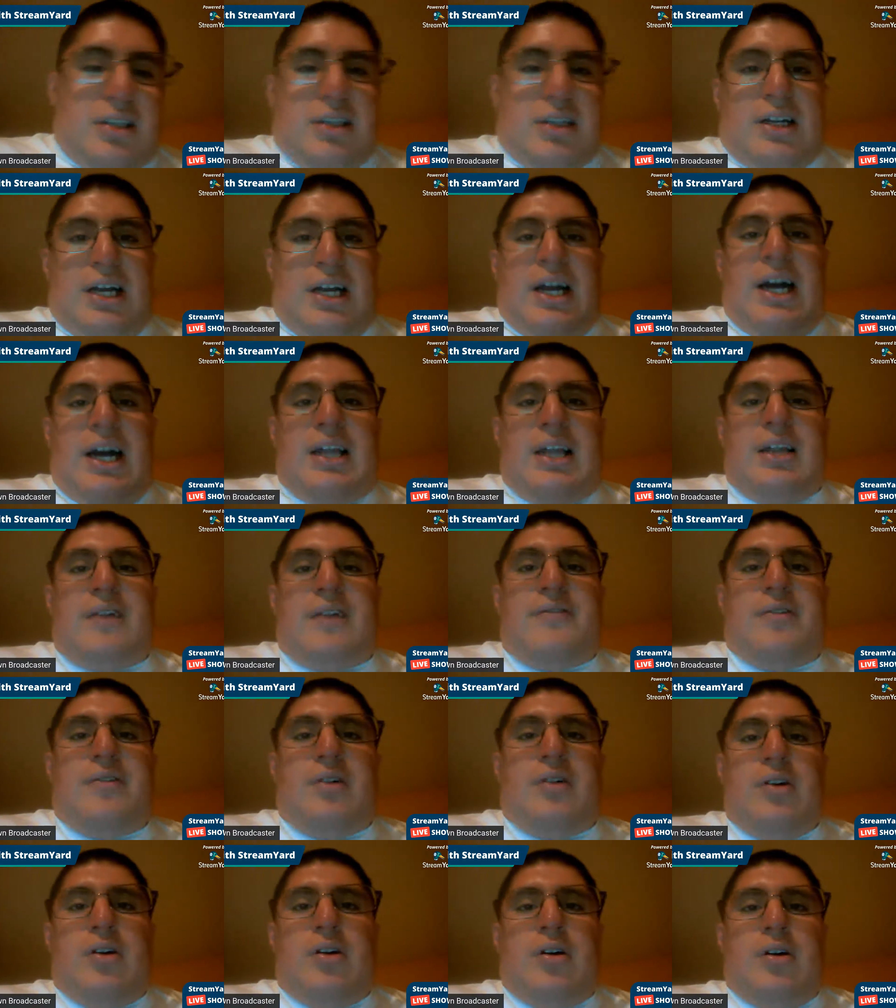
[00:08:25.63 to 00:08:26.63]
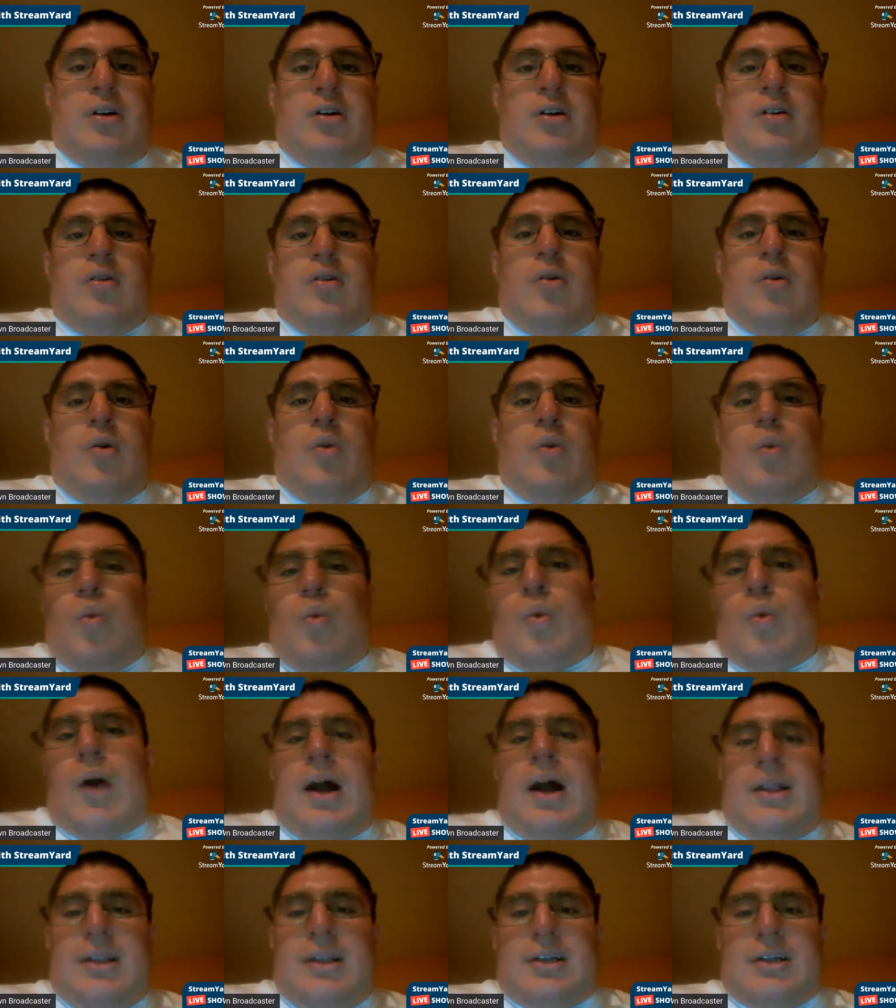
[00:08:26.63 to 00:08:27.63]
Kind of
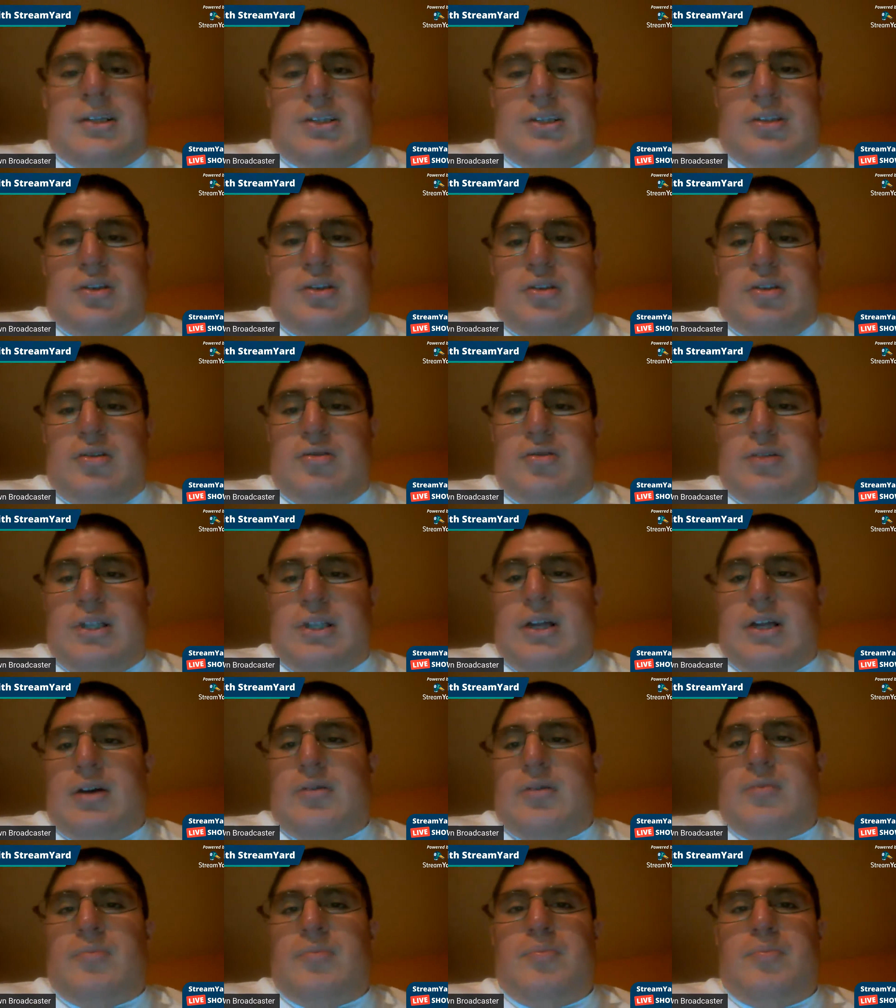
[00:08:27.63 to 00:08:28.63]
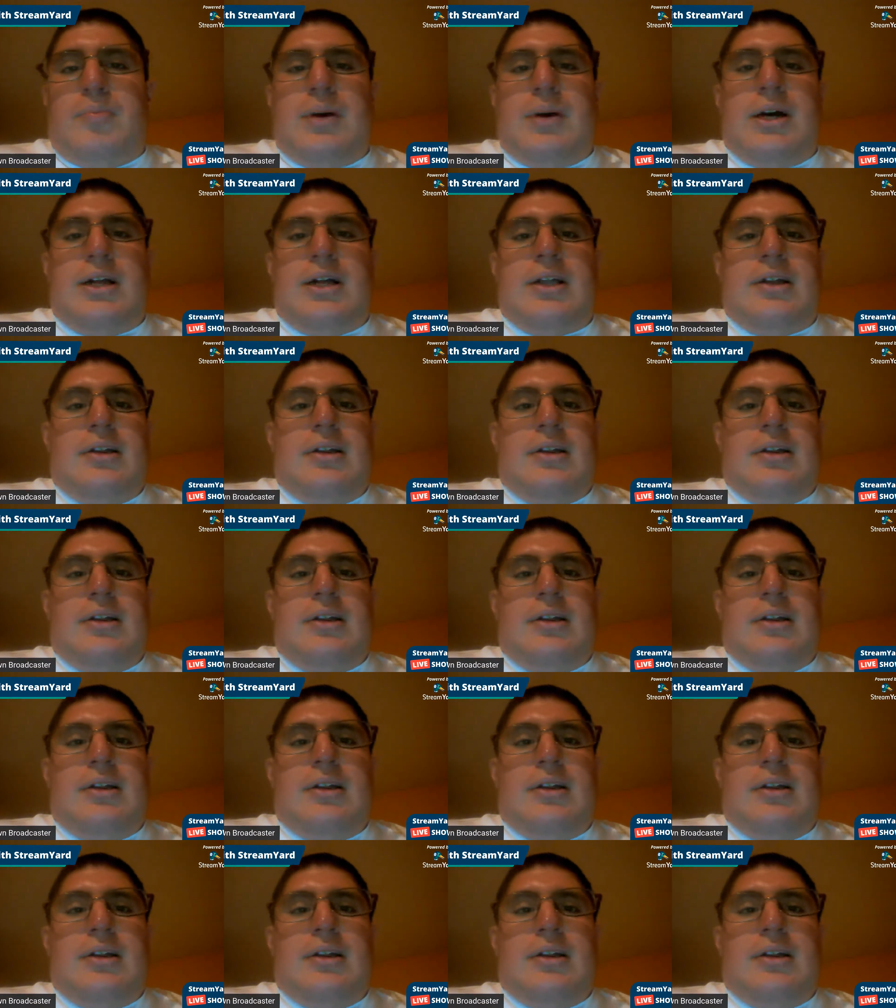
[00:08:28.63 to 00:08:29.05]
what I think you should do it now, but